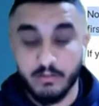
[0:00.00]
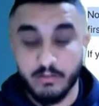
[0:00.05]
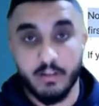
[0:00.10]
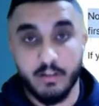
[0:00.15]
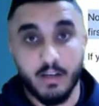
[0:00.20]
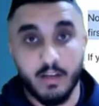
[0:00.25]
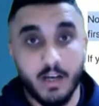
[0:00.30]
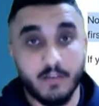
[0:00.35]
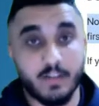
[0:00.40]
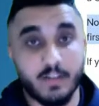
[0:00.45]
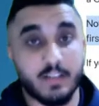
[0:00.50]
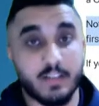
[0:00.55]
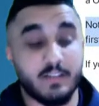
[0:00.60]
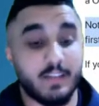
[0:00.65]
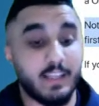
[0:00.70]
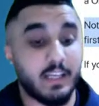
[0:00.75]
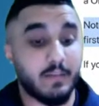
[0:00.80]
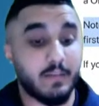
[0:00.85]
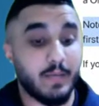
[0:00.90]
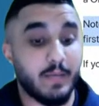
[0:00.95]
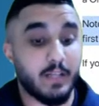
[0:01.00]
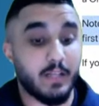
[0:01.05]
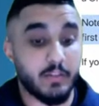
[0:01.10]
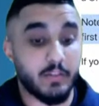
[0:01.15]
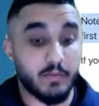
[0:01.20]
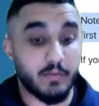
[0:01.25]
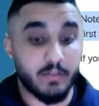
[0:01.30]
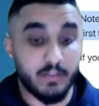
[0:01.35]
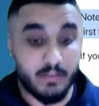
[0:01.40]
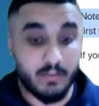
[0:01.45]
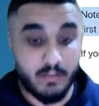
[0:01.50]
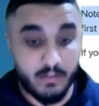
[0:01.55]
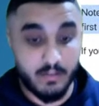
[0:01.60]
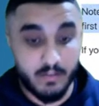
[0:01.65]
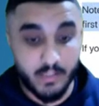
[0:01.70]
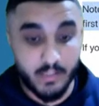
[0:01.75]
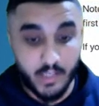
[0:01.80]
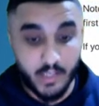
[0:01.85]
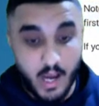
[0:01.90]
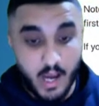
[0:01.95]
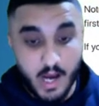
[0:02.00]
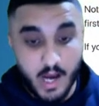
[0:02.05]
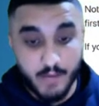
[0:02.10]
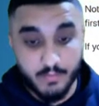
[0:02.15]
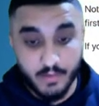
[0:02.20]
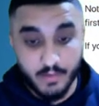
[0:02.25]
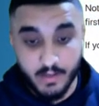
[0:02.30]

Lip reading: I was actually thinking about doing this just to cop